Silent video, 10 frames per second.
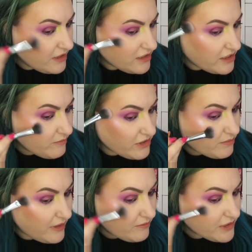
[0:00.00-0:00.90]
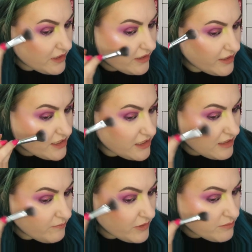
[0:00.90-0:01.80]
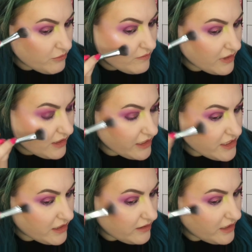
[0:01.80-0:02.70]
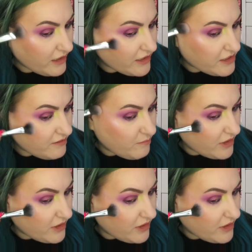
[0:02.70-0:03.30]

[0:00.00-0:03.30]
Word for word: Cinnamon swell was nice, it was more of a lighter highlighter in